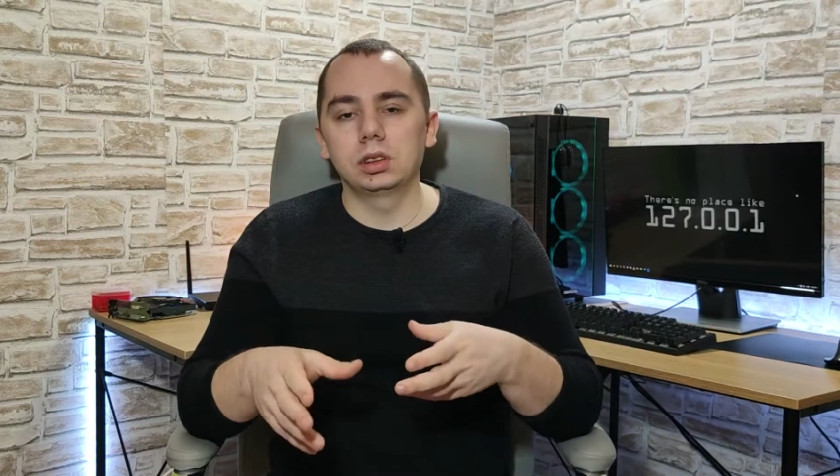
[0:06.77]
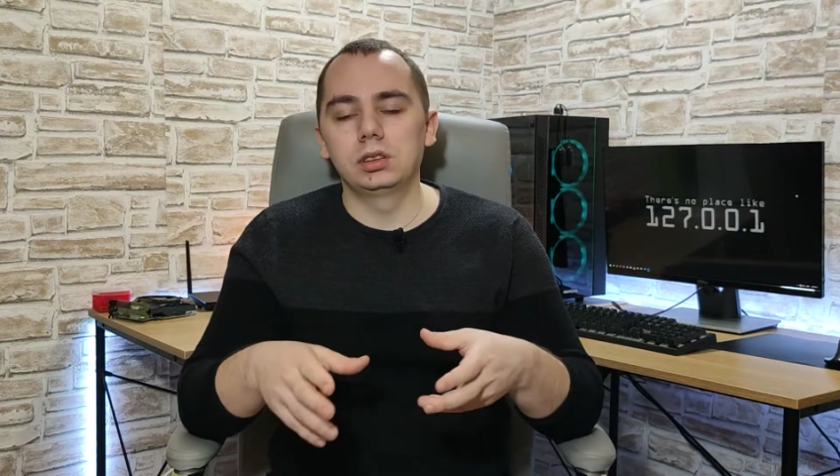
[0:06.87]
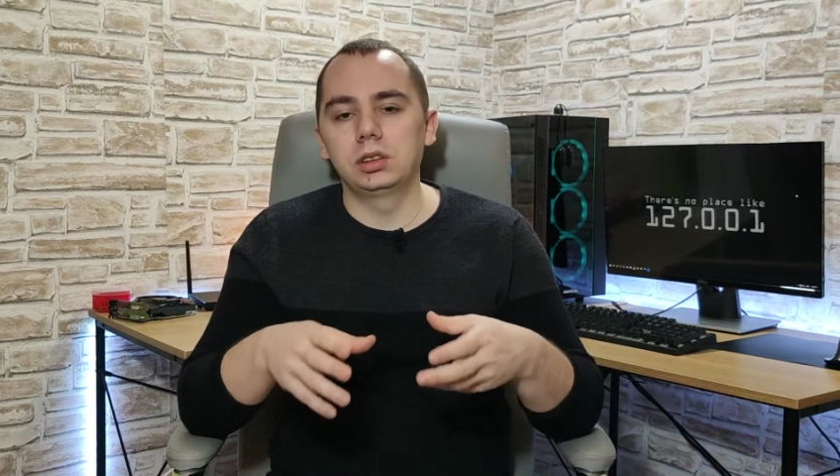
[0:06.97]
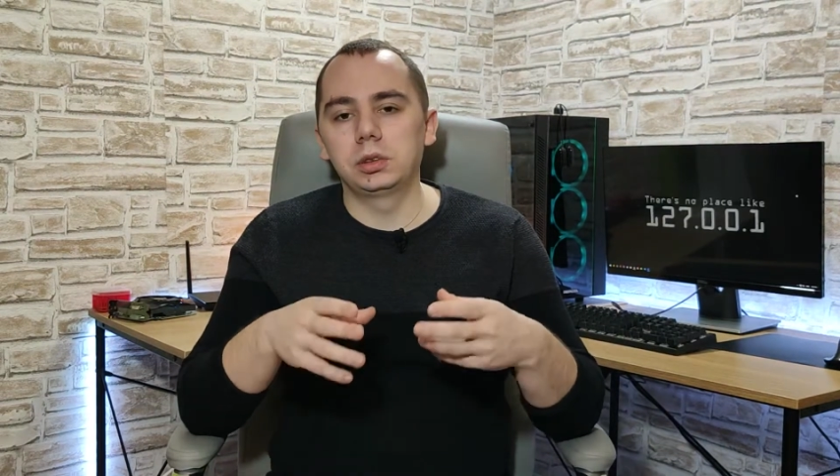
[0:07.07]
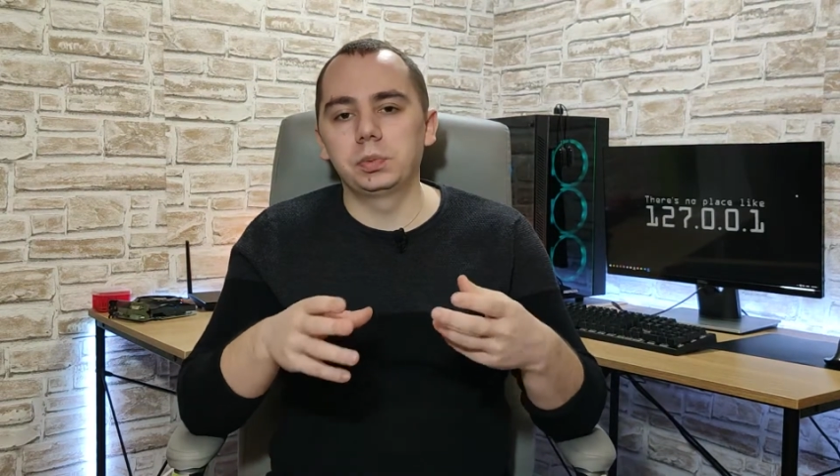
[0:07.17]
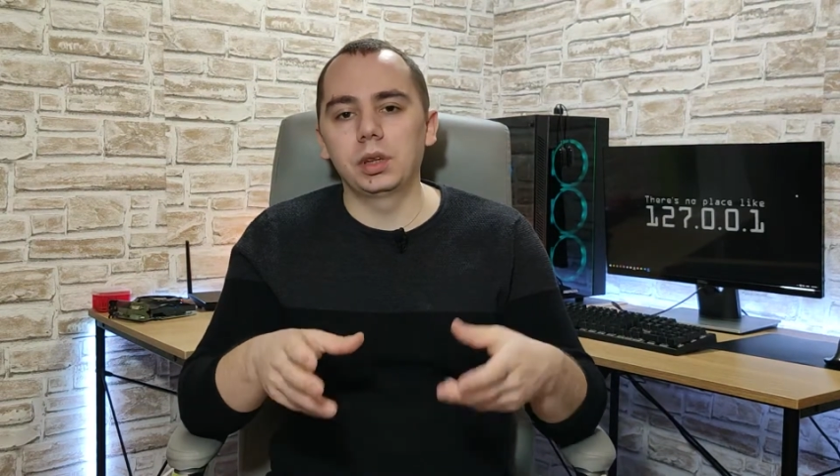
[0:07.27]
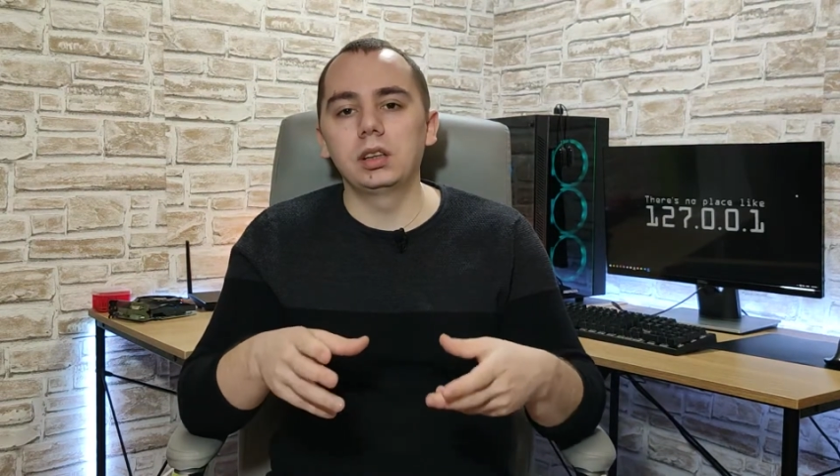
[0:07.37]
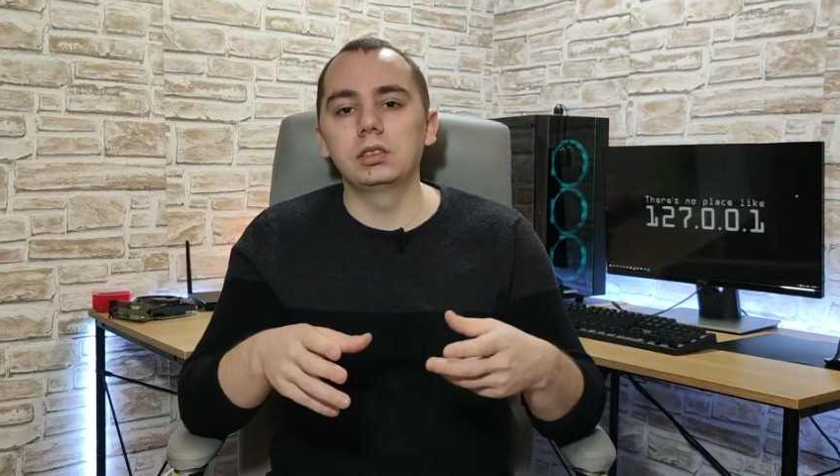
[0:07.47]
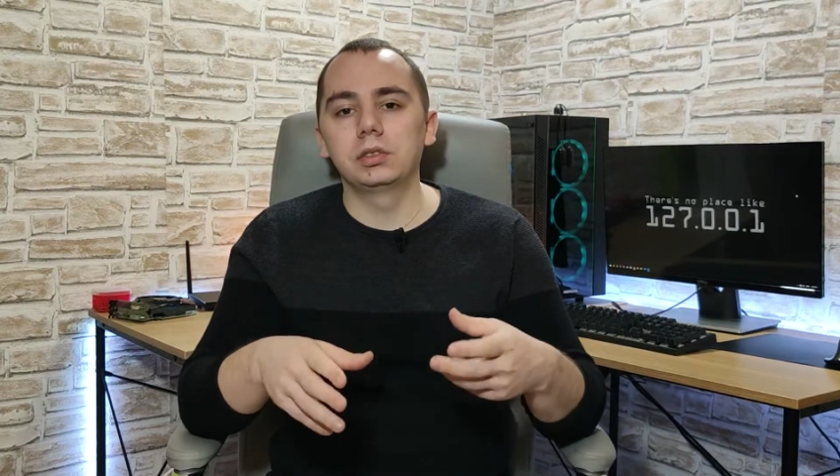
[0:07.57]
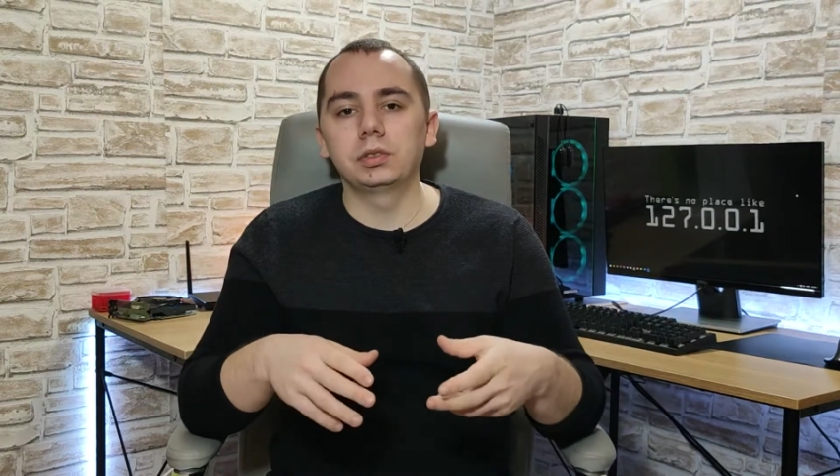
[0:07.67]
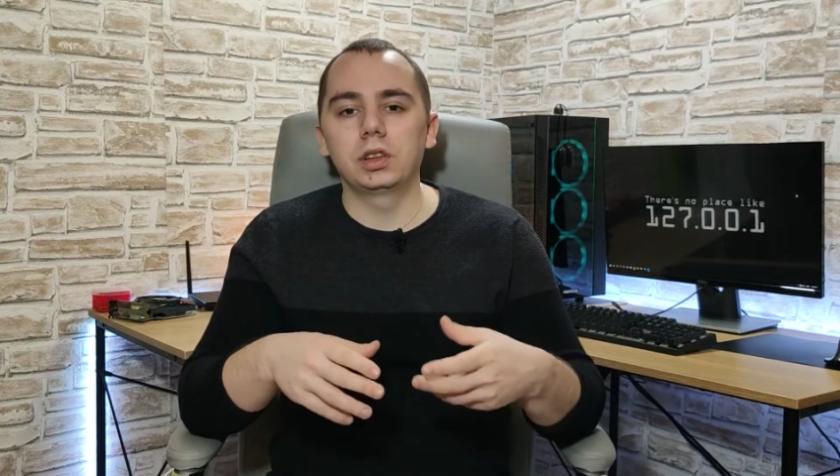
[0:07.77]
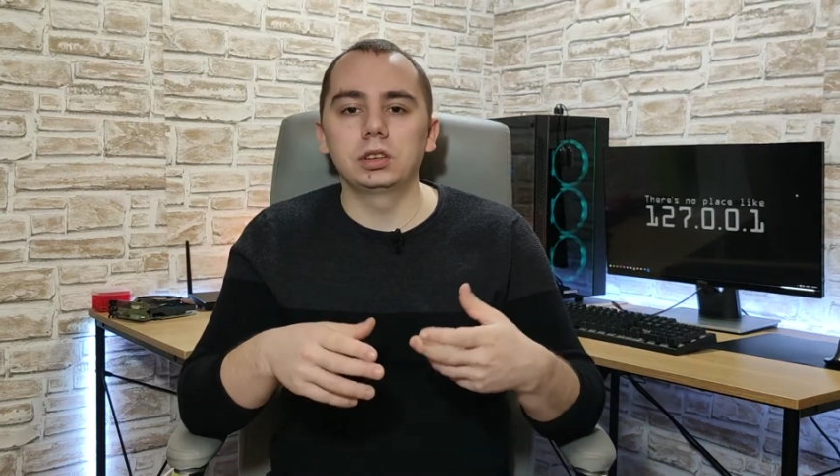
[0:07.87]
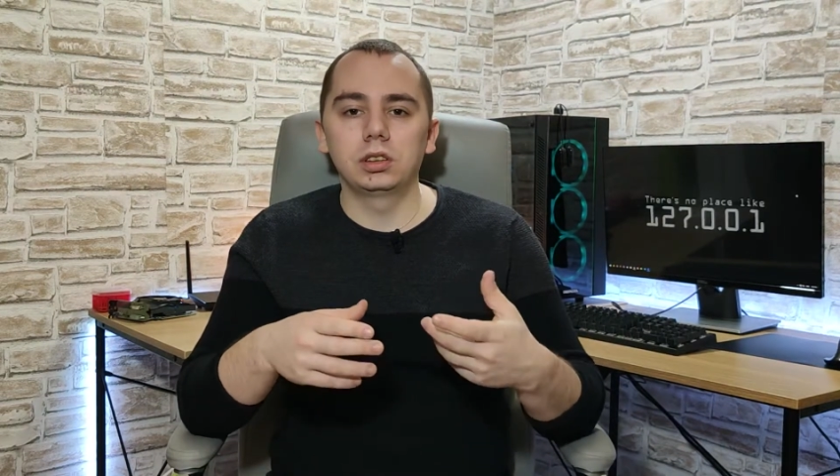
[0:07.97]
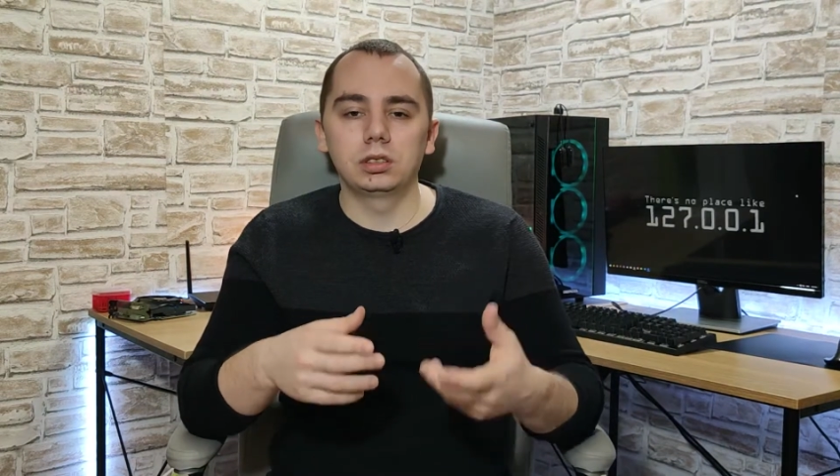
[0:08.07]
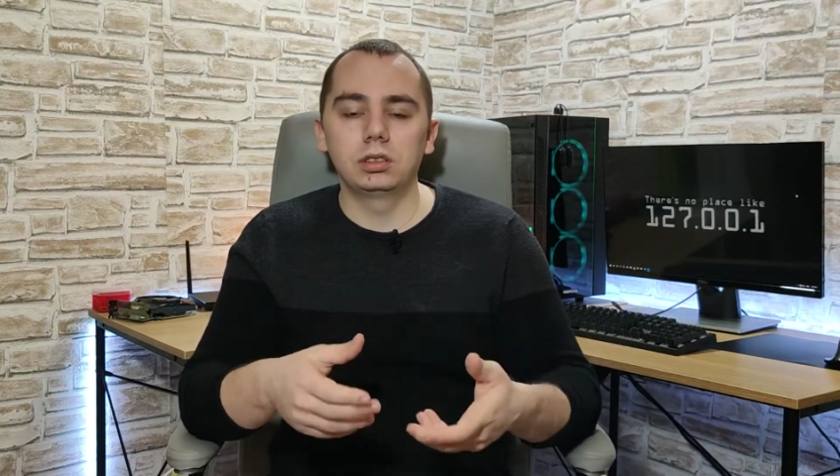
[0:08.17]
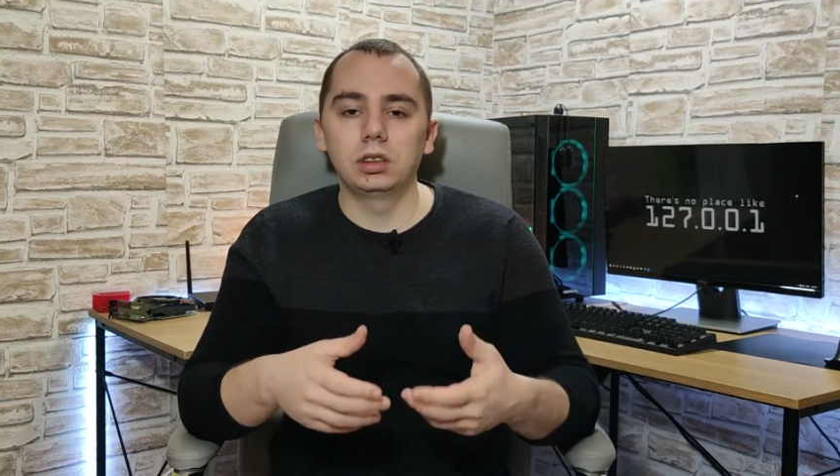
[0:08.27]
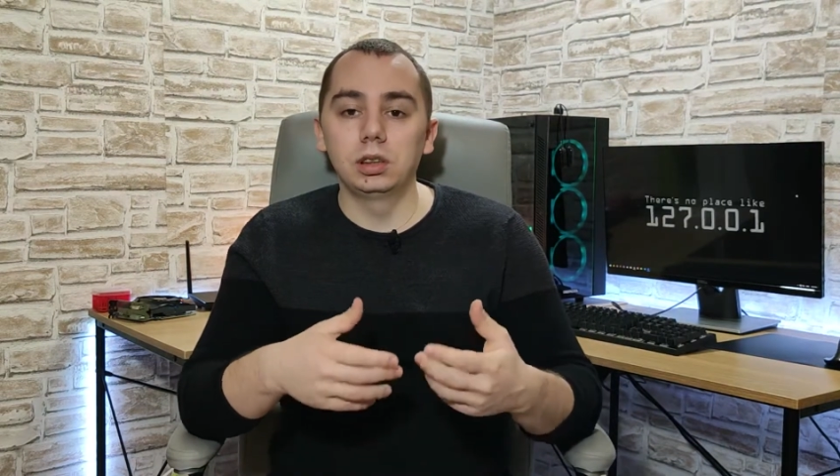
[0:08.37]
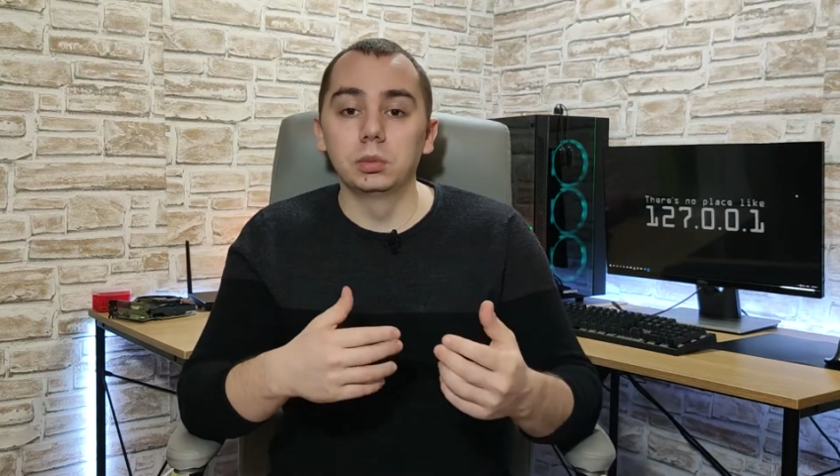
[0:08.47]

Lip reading: a display refreshes the